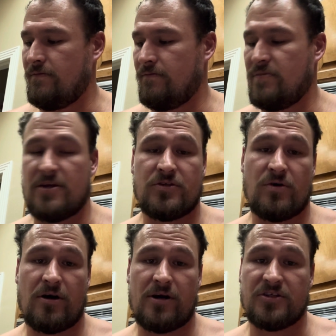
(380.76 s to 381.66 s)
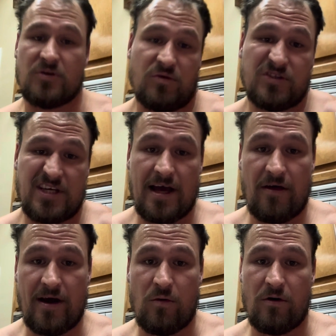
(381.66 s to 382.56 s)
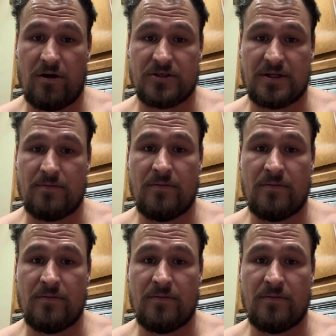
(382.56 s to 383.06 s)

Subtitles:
being too hungry. So we'll see how that works.